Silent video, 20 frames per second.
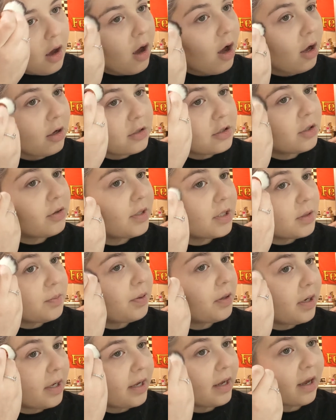Also, it's
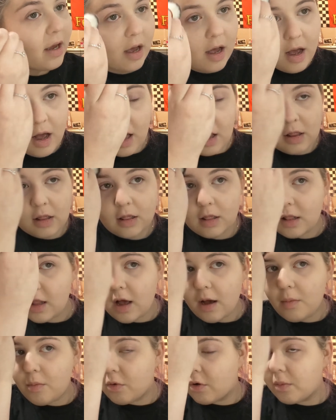putting a
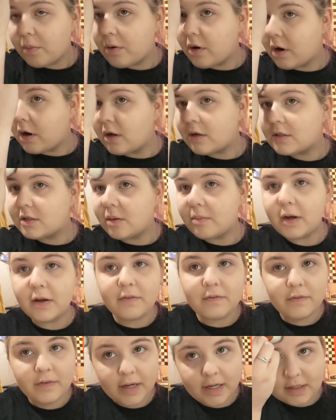lot more product on my
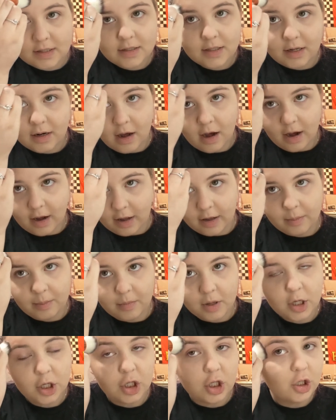face than I'm